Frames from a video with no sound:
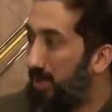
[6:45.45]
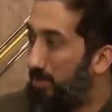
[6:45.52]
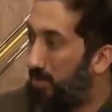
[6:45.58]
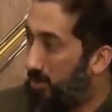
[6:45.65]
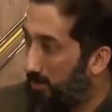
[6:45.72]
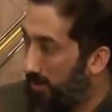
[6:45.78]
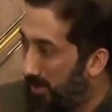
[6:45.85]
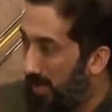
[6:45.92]

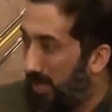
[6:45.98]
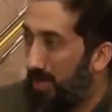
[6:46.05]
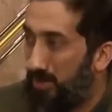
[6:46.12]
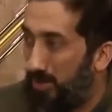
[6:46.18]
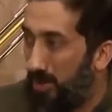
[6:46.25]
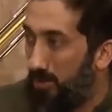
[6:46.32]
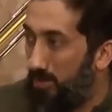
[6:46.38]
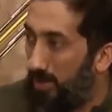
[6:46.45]
Bismillah
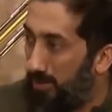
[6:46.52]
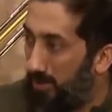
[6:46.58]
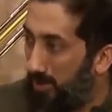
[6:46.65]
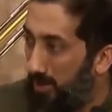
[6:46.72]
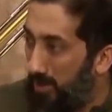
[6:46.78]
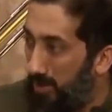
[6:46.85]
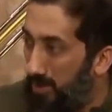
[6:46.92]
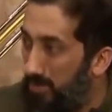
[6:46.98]
ar-Rahman
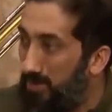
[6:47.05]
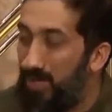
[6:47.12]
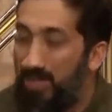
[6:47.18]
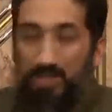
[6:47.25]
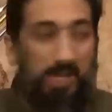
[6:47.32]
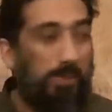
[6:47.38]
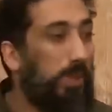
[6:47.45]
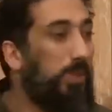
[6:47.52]
ar-Rahim,
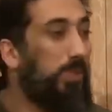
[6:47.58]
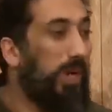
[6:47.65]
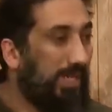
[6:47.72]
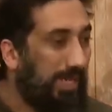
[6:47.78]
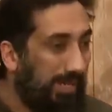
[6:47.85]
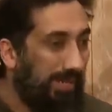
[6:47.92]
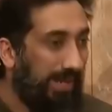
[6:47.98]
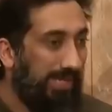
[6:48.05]
that we
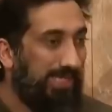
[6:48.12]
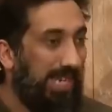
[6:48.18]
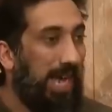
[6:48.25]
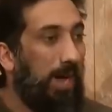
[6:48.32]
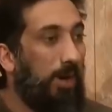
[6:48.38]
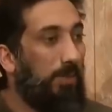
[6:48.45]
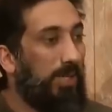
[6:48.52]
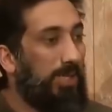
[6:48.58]
recognize
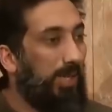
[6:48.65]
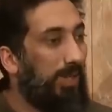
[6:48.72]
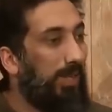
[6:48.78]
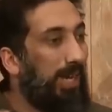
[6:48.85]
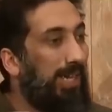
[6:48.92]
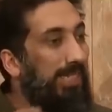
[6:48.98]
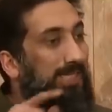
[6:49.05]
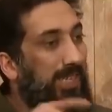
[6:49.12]
how much
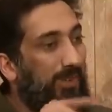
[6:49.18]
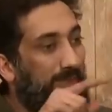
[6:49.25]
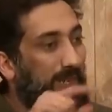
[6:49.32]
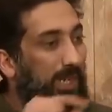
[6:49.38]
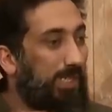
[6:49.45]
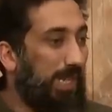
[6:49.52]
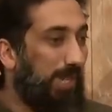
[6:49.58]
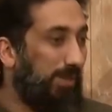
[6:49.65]
Allah is giving
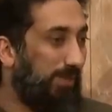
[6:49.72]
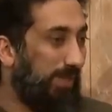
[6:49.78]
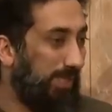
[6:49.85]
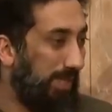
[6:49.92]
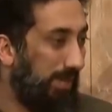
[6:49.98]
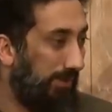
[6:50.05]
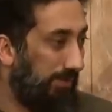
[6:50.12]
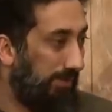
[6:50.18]
us out of His
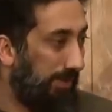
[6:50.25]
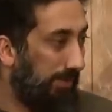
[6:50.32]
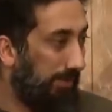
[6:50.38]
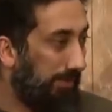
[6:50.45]
love.